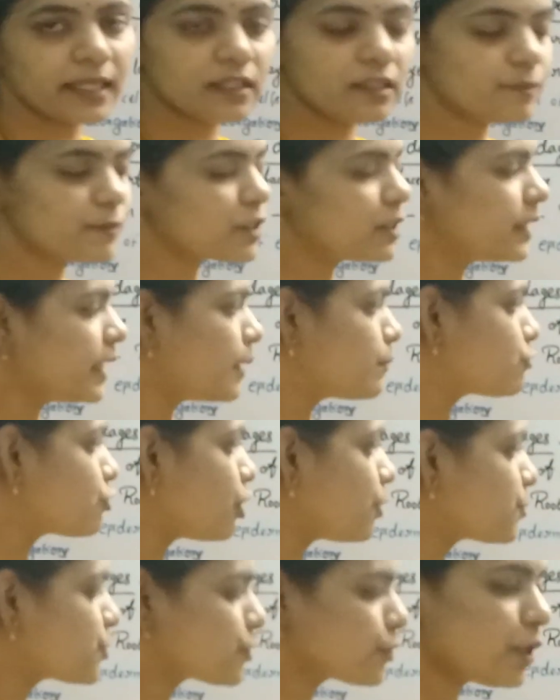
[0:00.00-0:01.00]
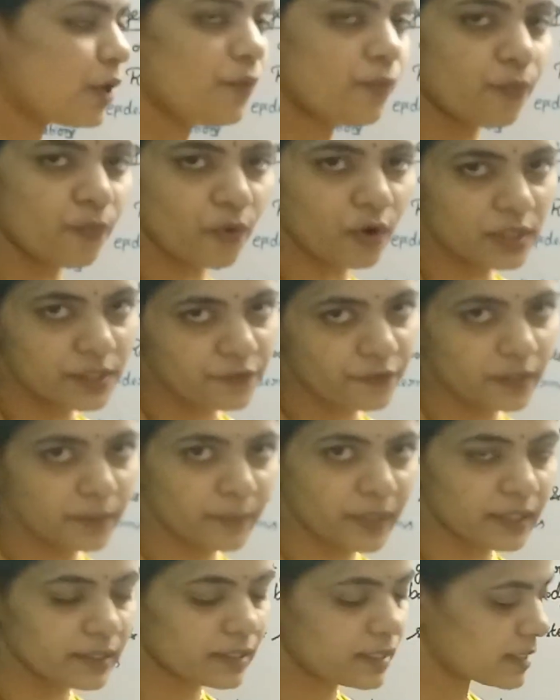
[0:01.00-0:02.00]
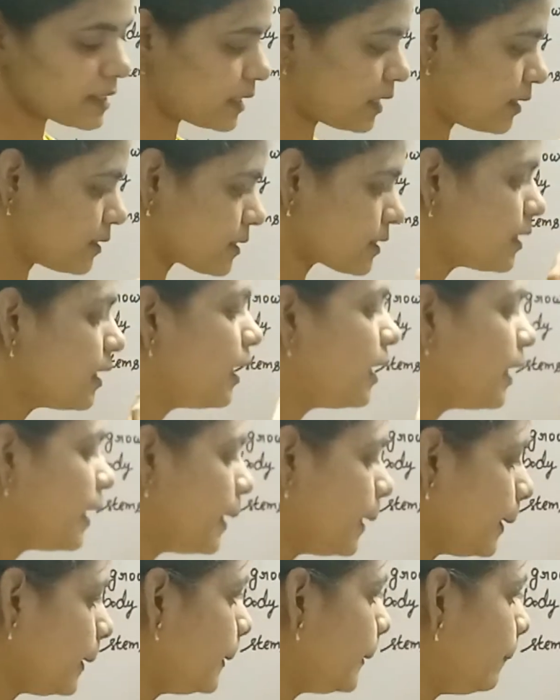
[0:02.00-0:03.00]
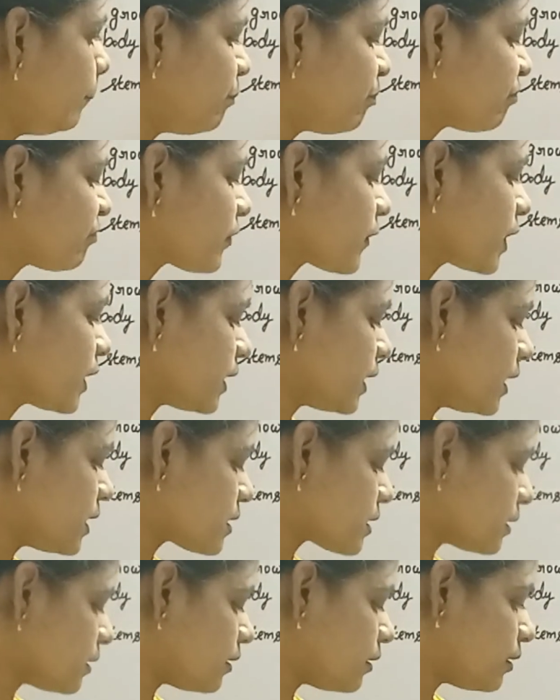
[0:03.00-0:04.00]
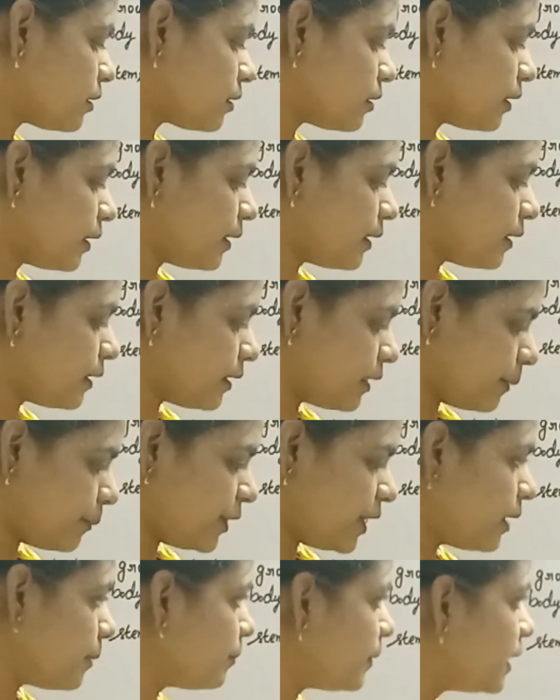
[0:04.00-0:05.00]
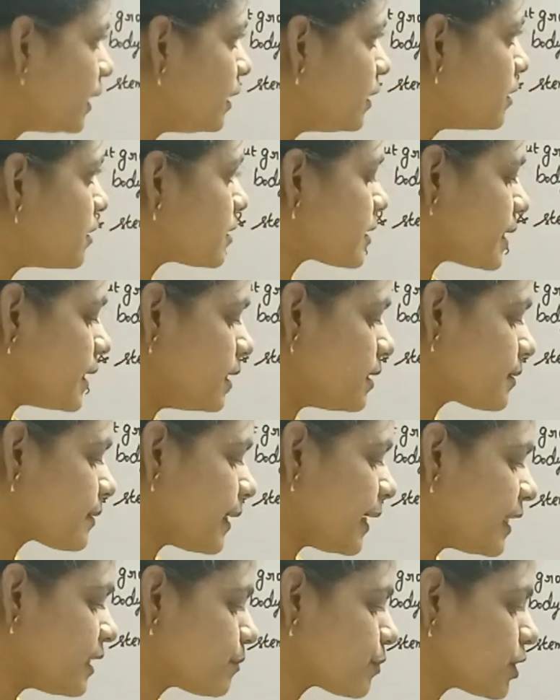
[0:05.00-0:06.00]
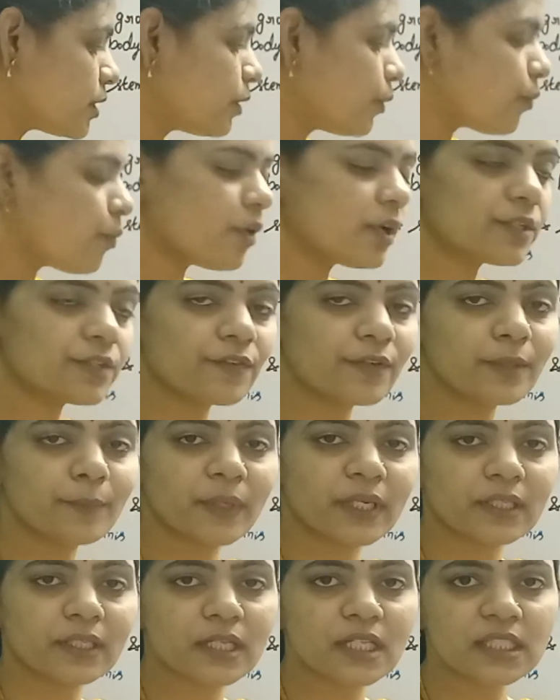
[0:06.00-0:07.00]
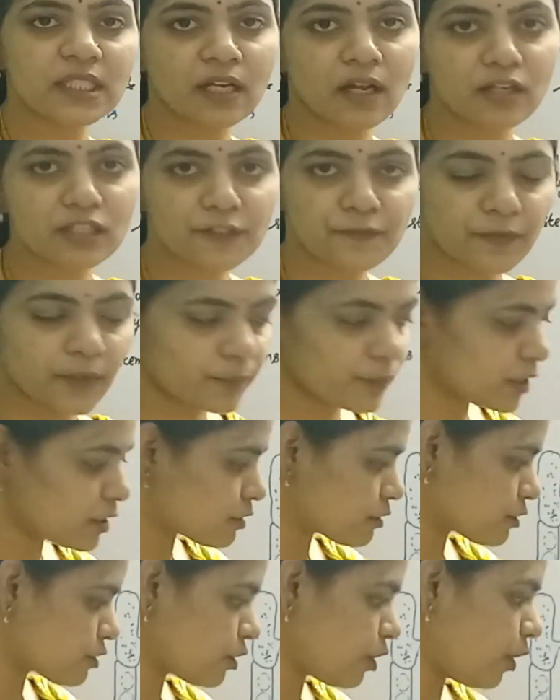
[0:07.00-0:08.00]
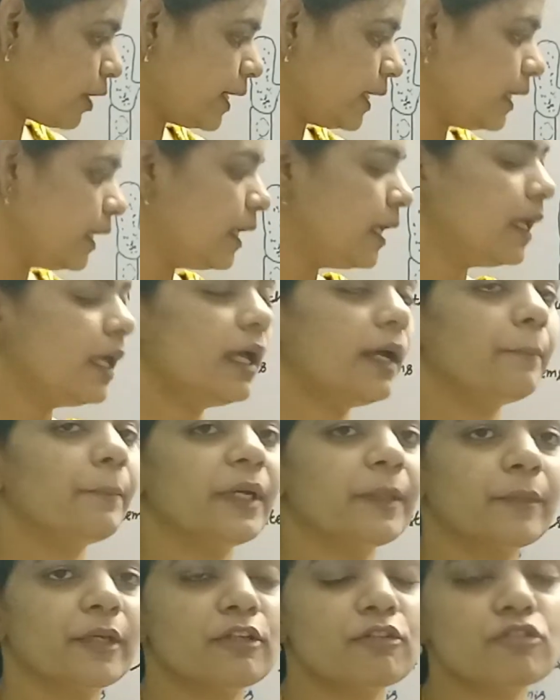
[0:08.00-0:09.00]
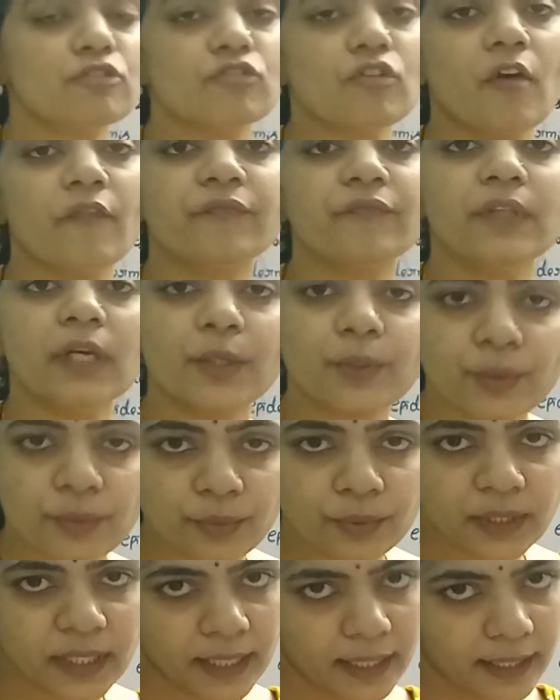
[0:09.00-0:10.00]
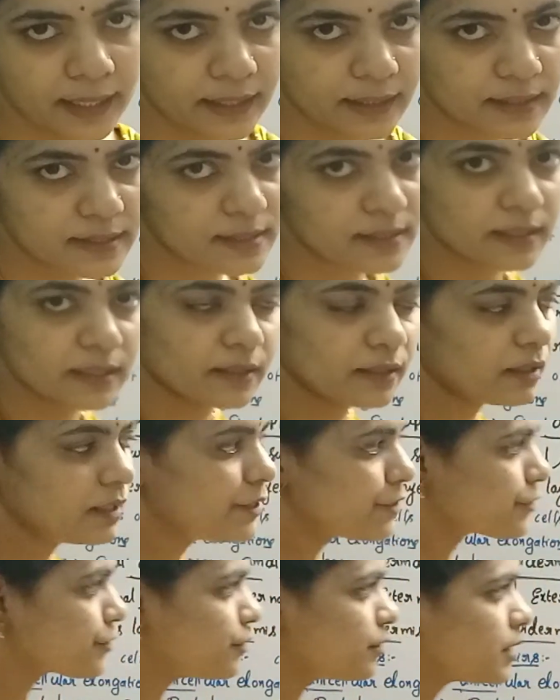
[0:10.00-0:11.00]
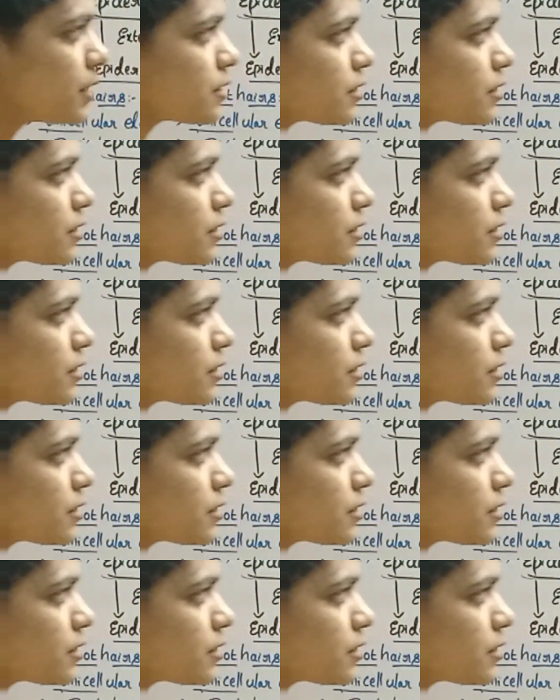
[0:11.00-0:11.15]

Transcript: helps in the absorption of water and mineral salts. Here, these epidermal cells, they helps in the water and mineral salts from the soil by means of the root hairs. So